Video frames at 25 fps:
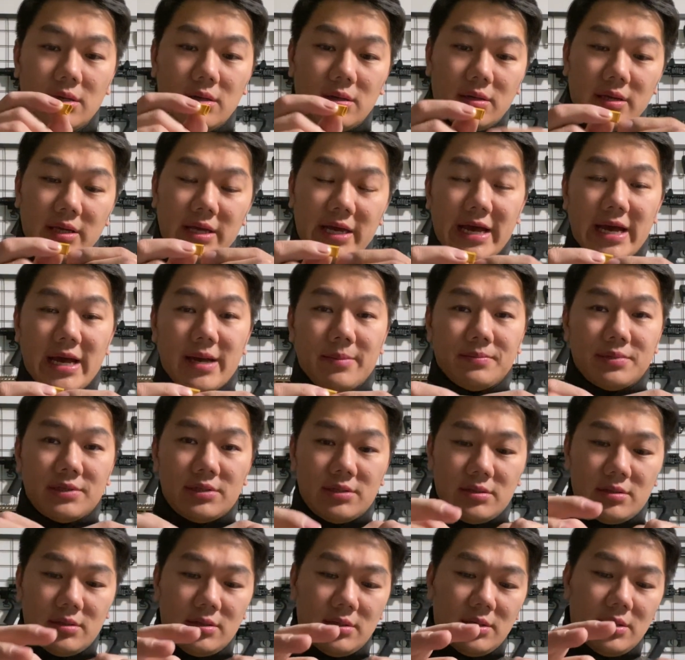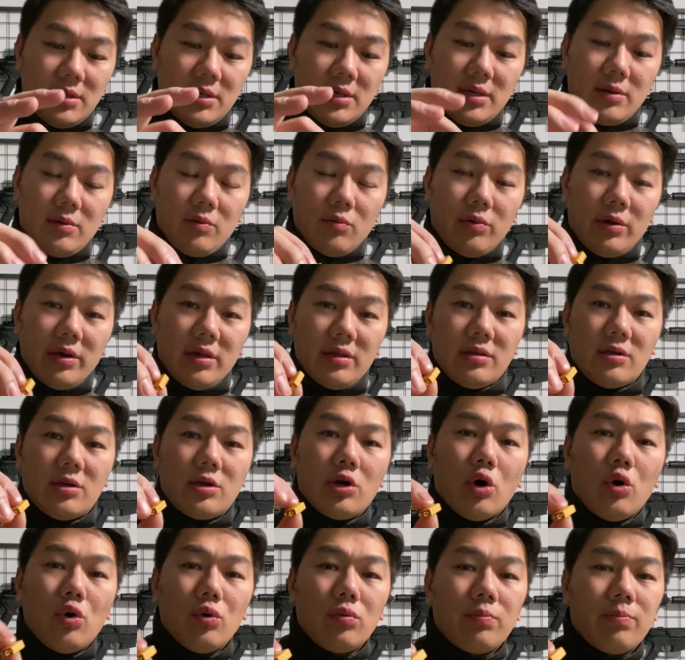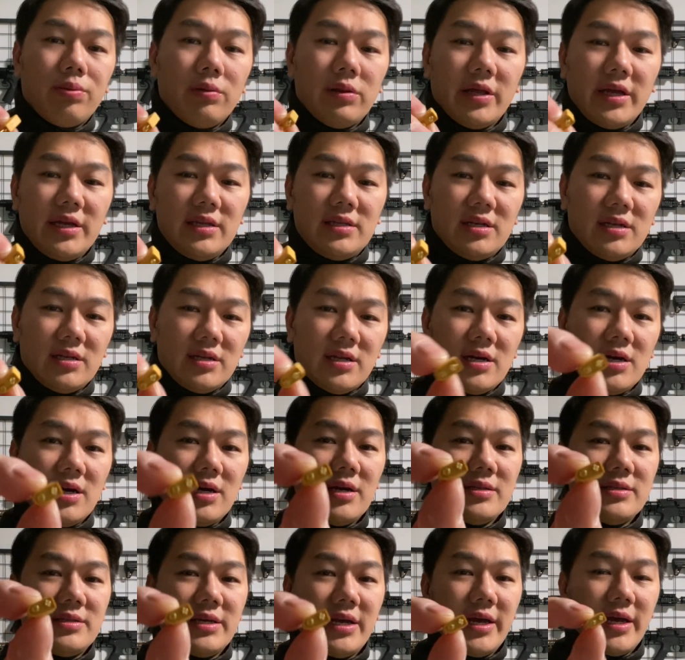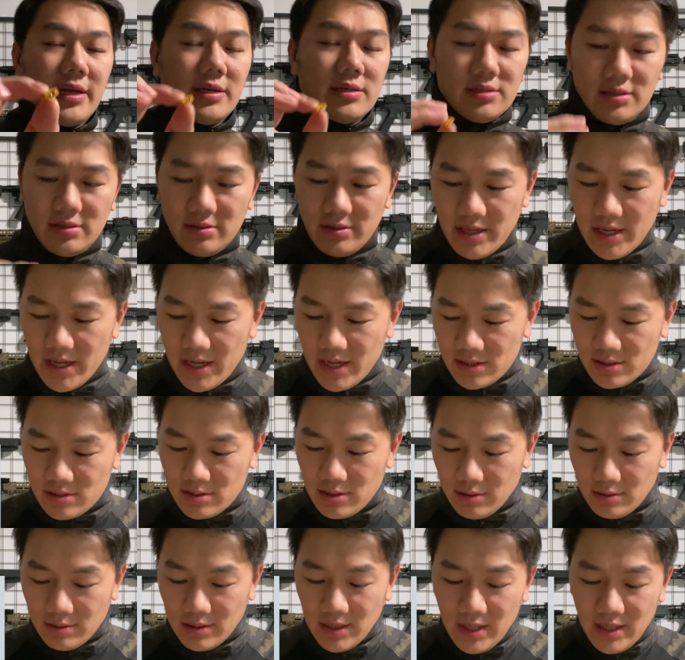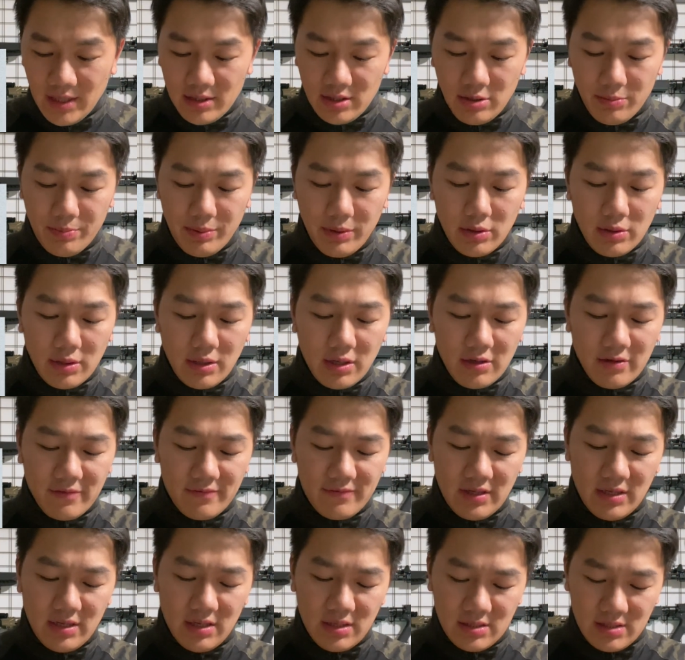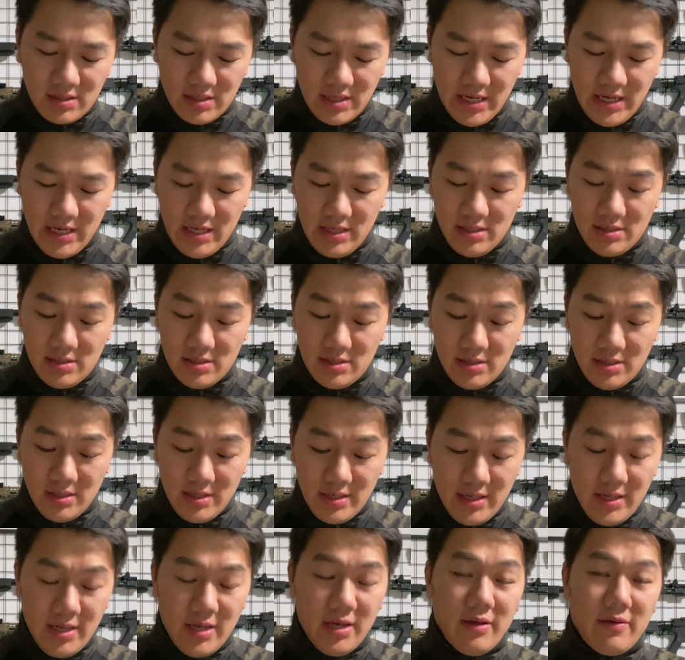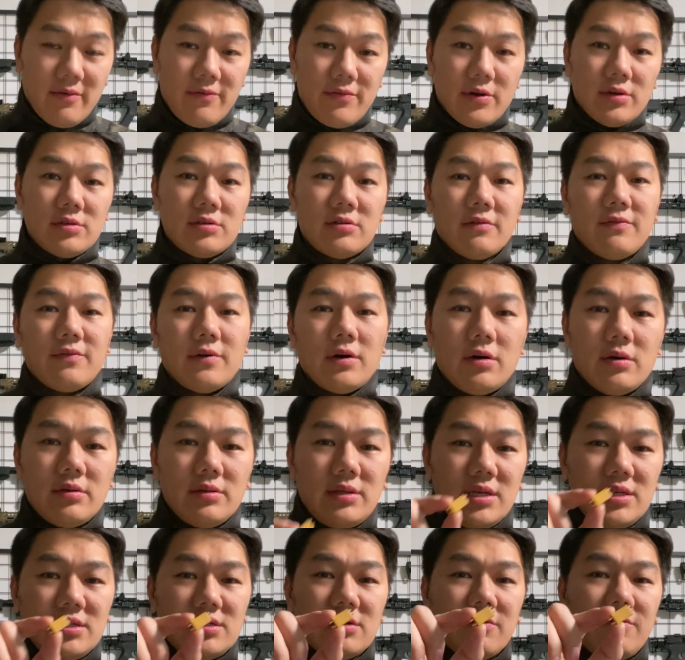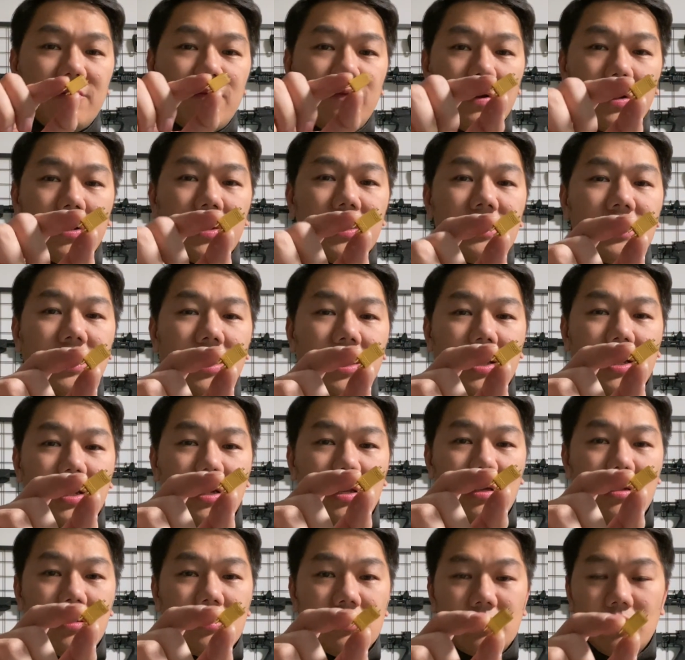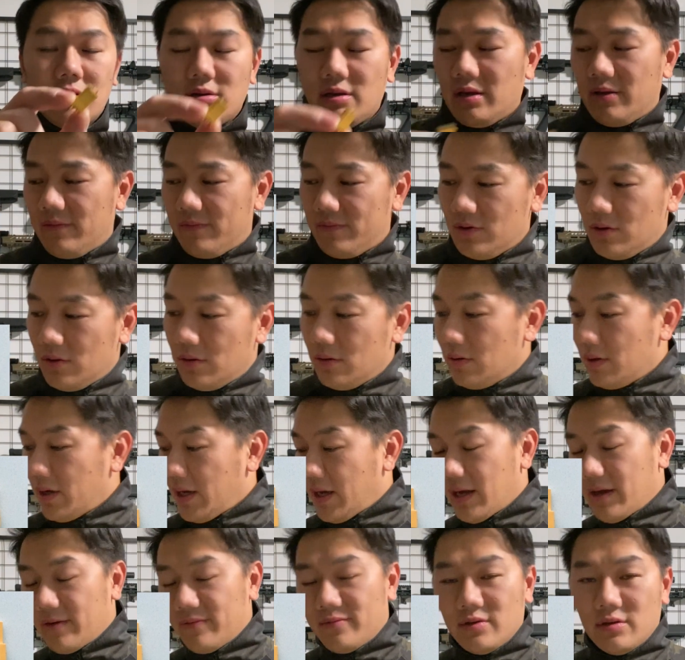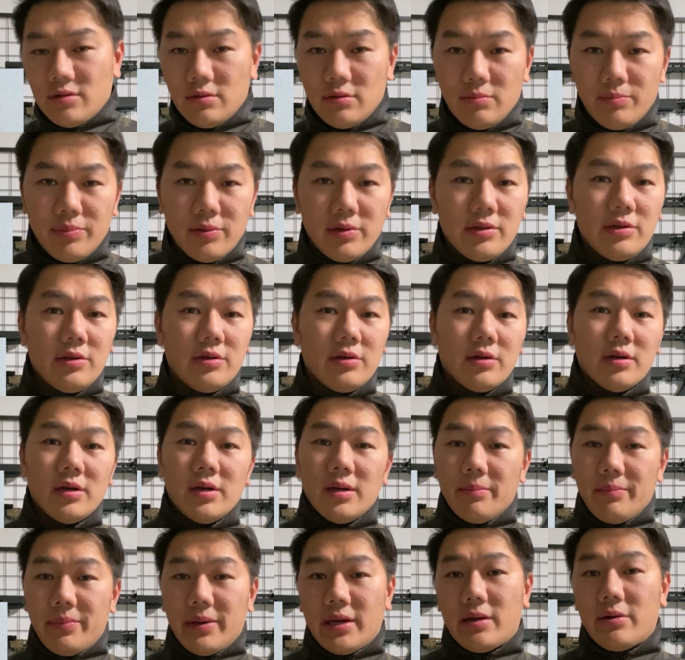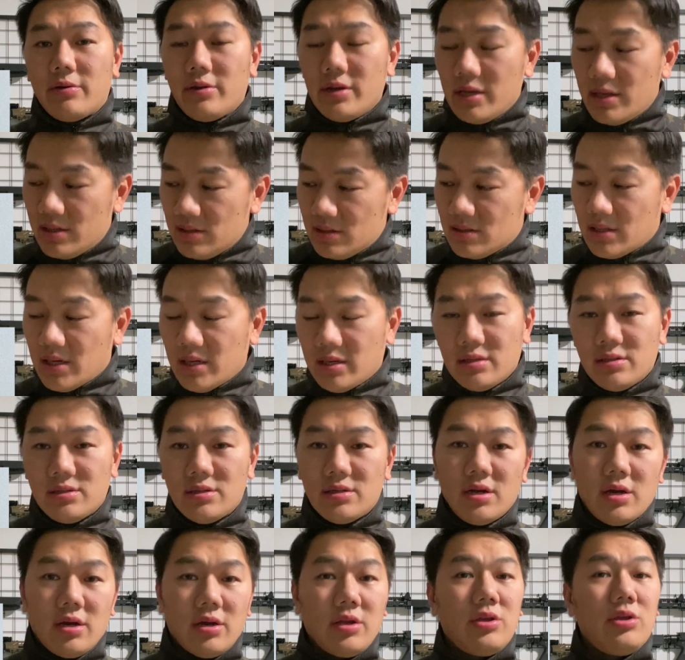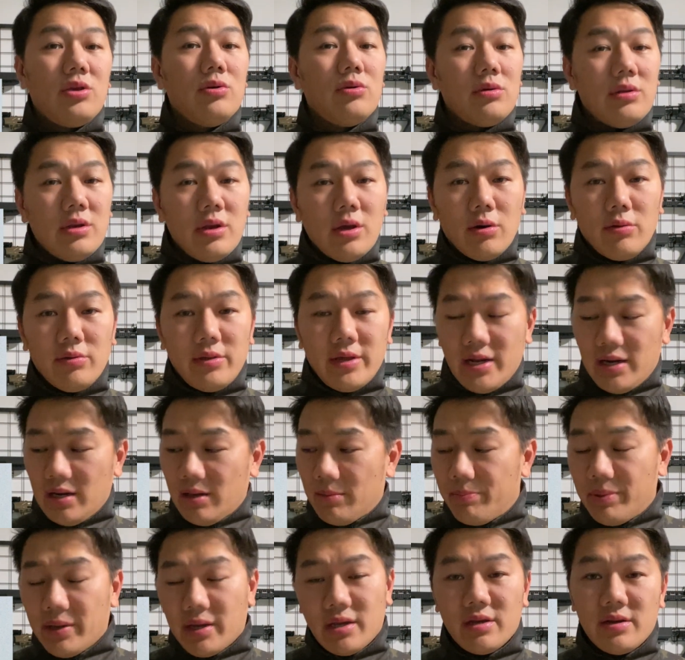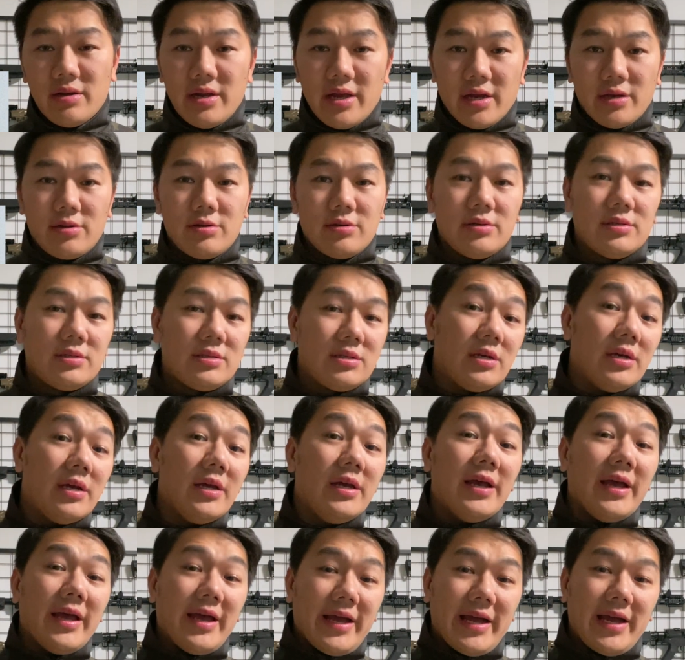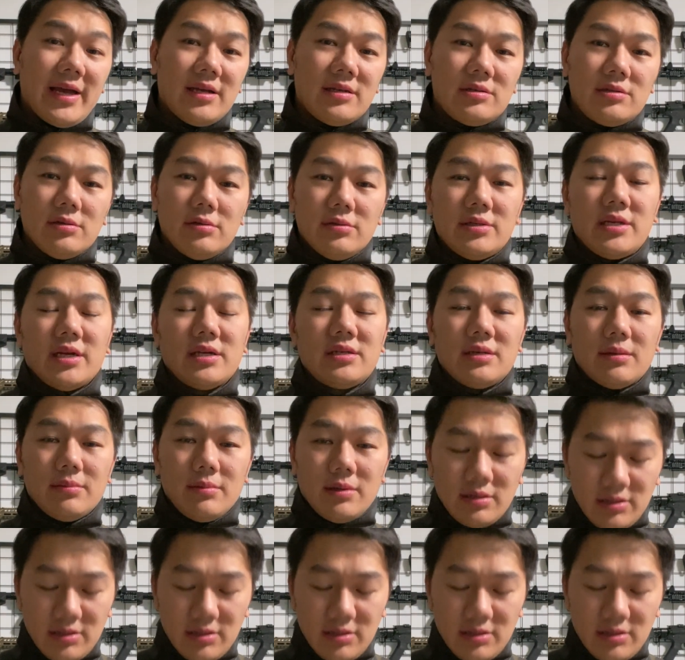caps with gold plated contacts, okay. So the beauty of this is, first of all, these are very tiny, so if you have to put your battery inside the stock, you'd know that a big connector is a hassle, it takes up a lot